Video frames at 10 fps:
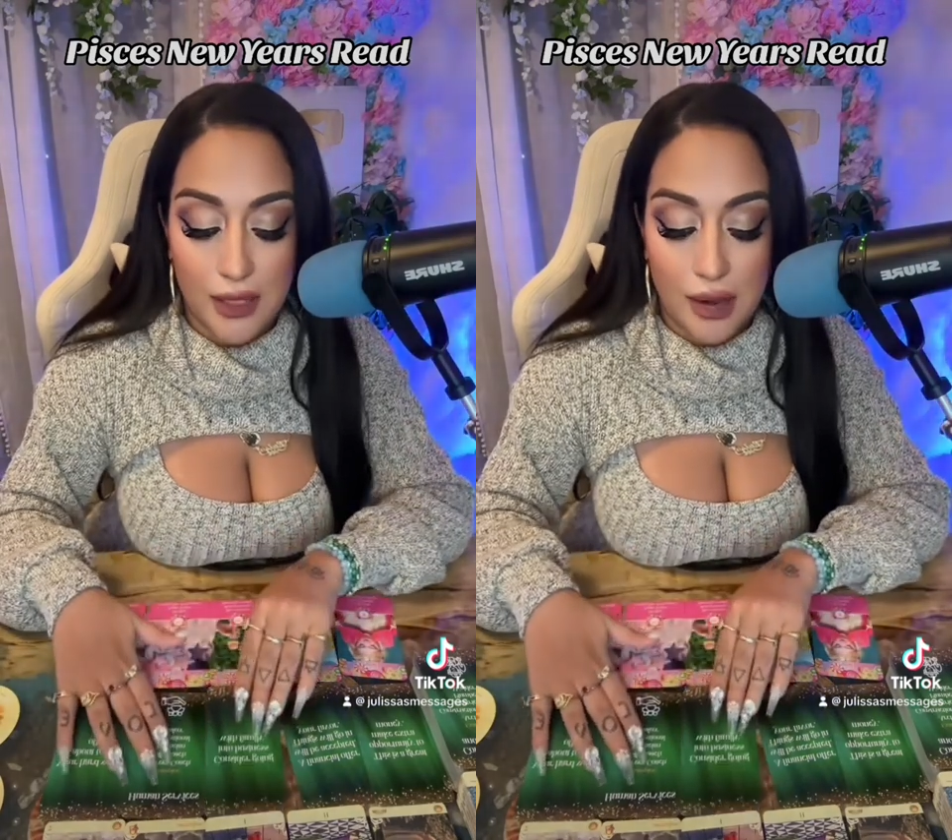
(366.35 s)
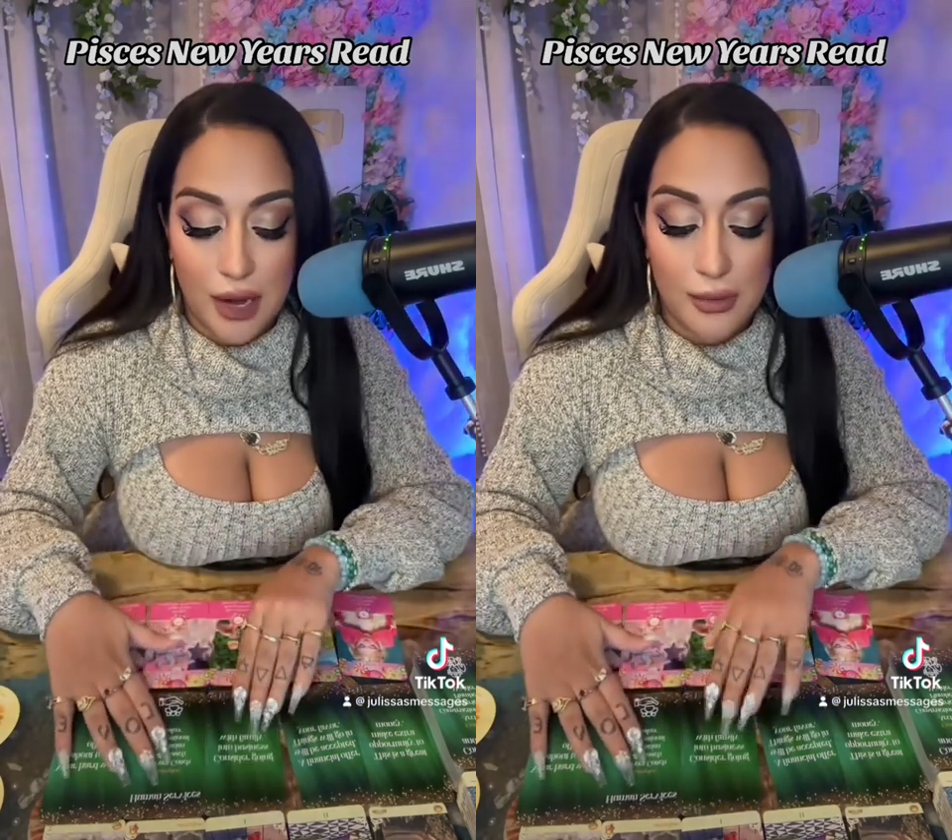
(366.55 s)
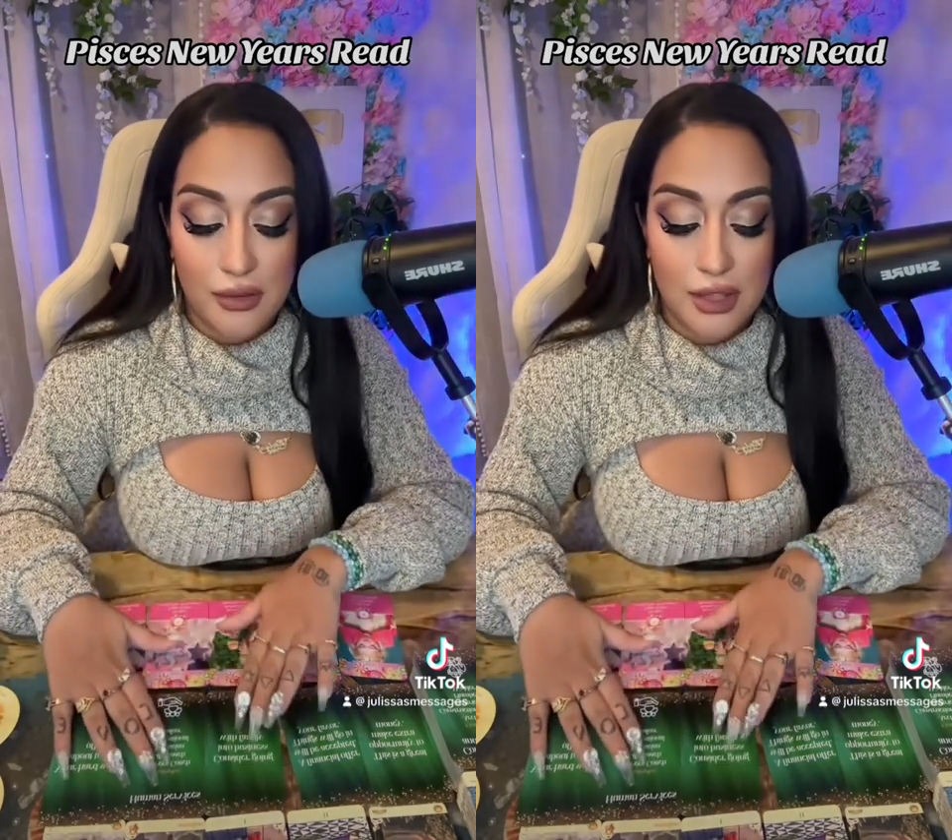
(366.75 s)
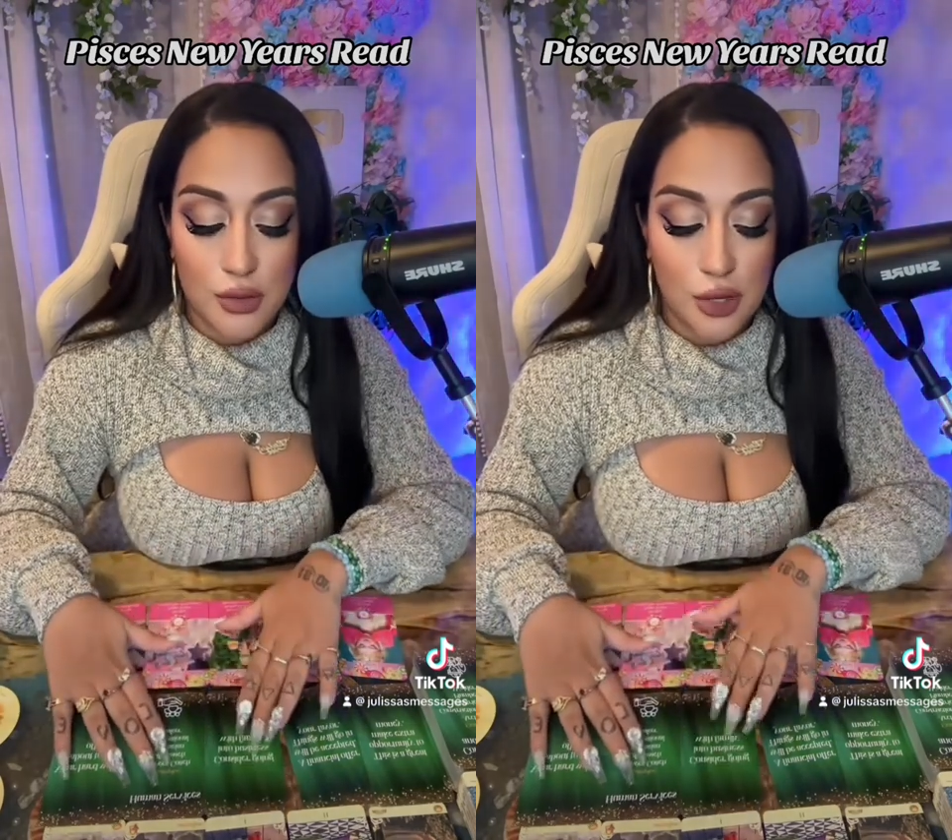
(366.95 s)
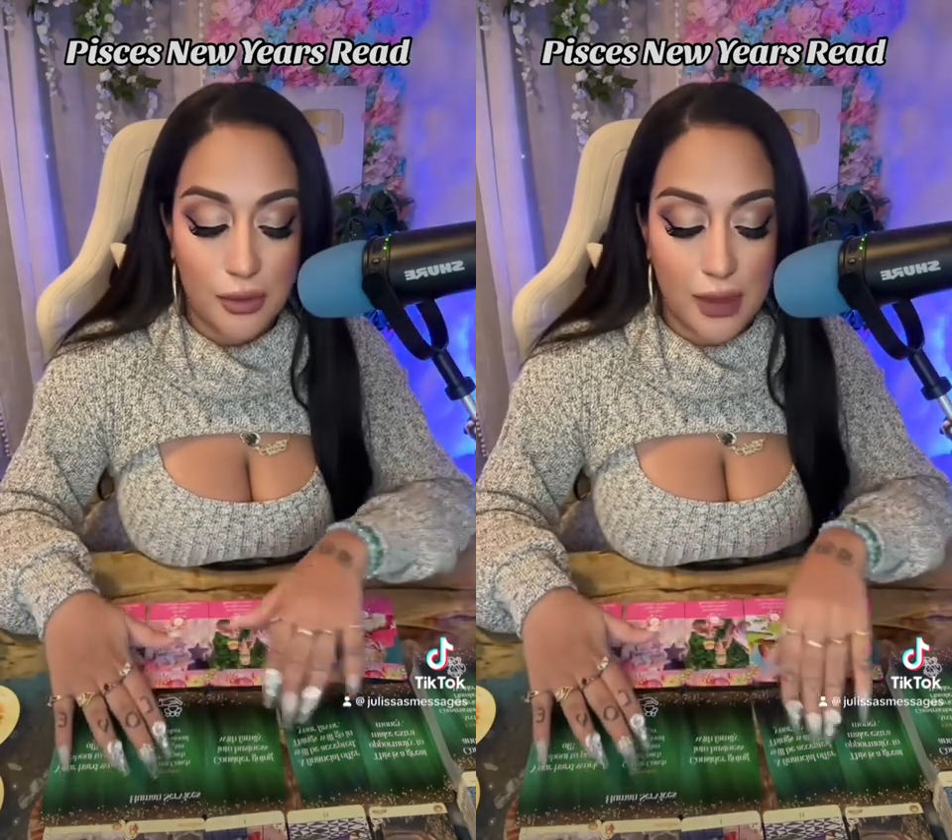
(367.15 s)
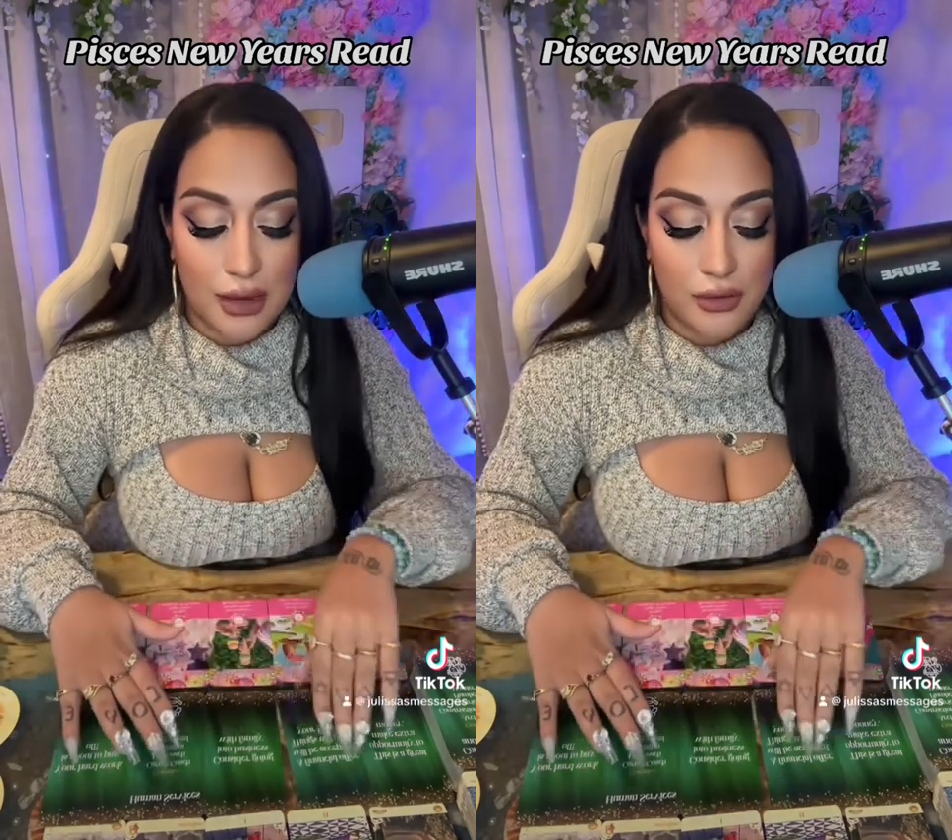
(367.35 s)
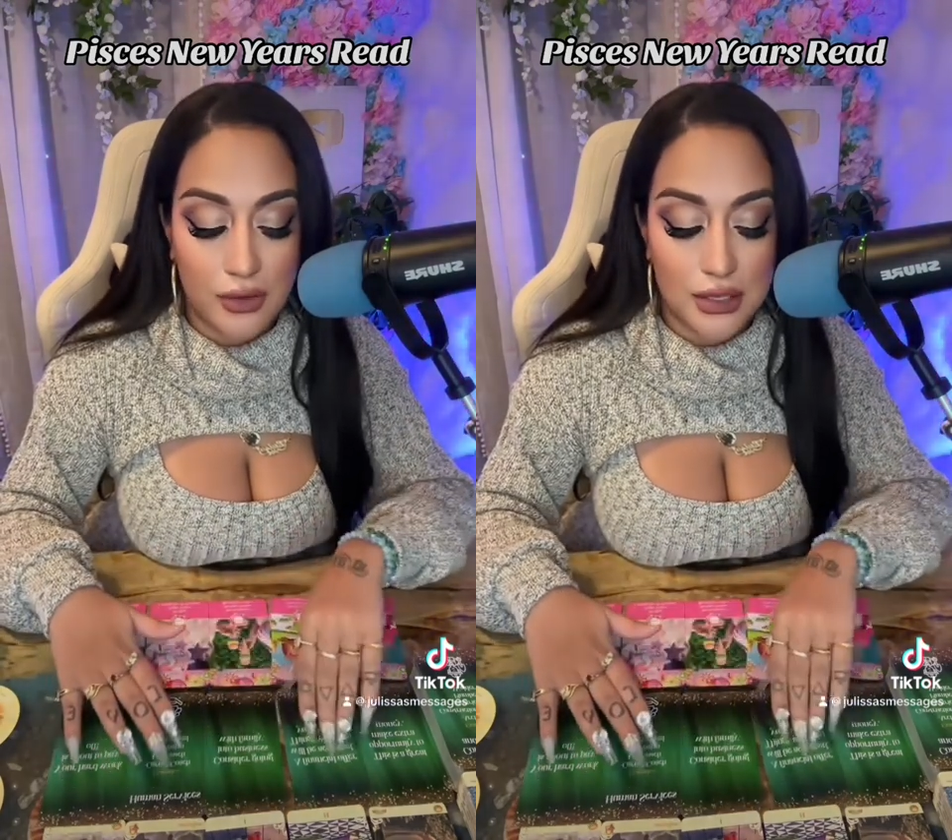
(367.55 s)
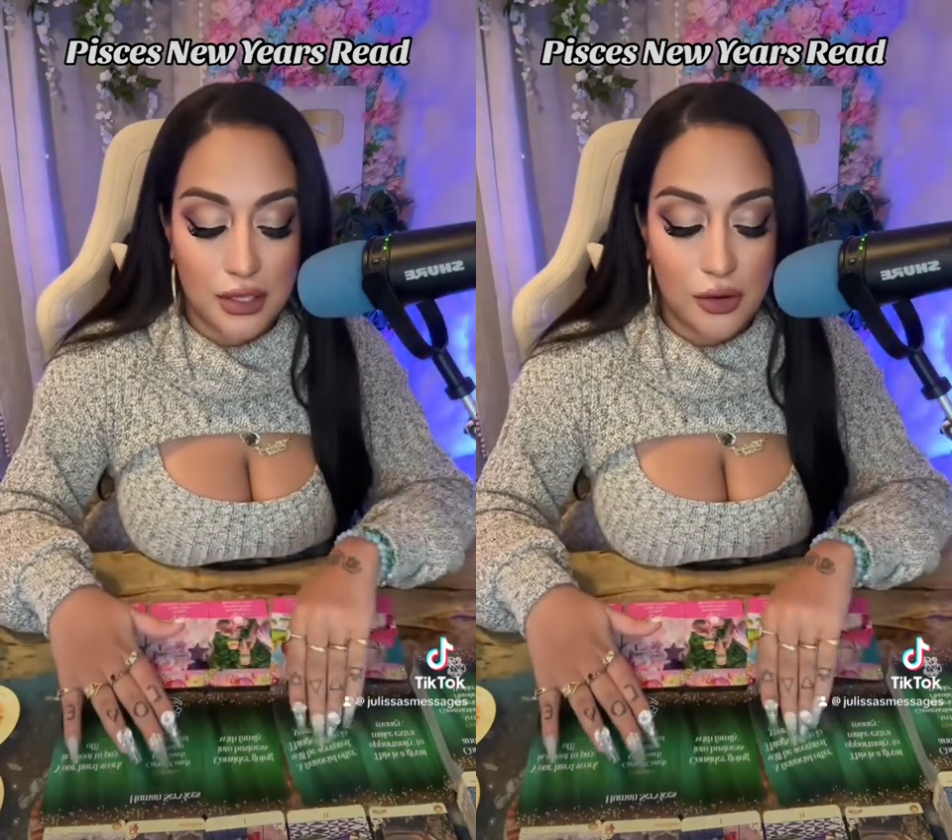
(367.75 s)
All right, maybe that's what you're manifesting.